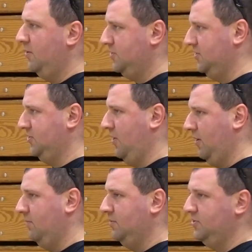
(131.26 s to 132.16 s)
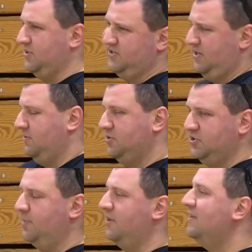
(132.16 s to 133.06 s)
um, they both work really well
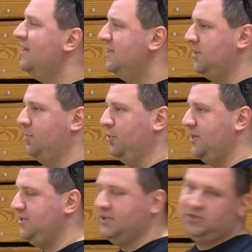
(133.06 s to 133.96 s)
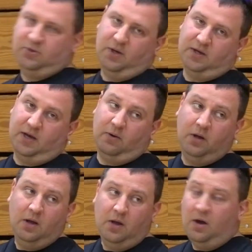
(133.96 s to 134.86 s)
together. They actually coached um,